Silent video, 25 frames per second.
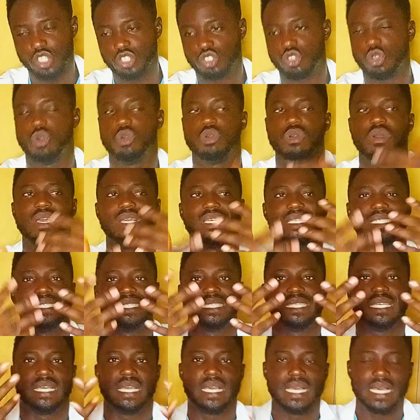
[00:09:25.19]
So
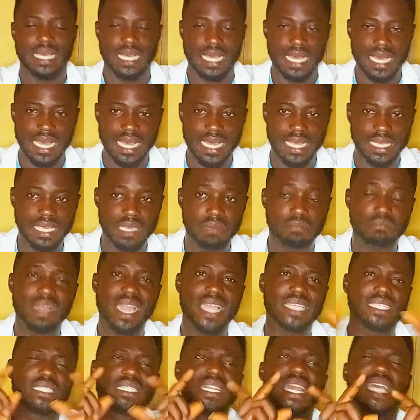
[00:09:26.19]
in
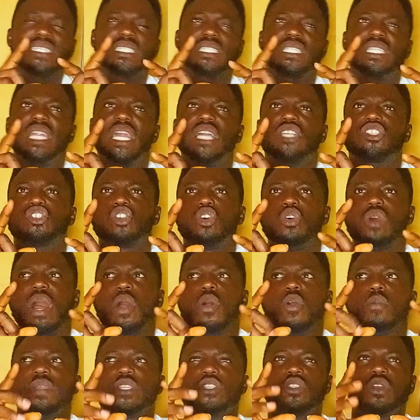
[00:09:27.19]
my next lecture,
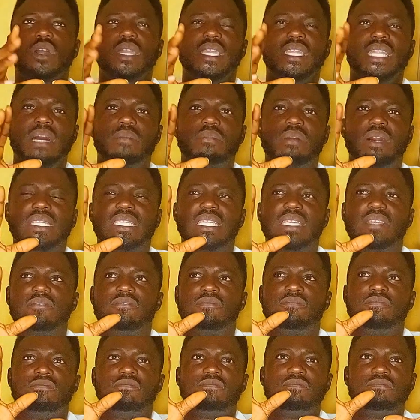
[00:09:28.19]
I will be talking about
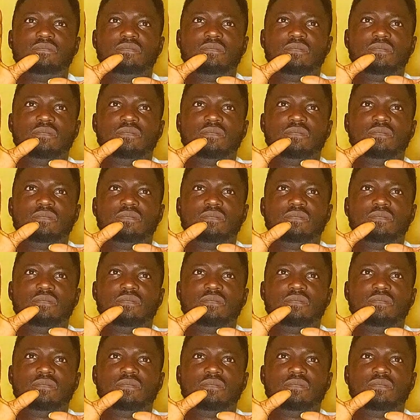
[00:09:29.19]
the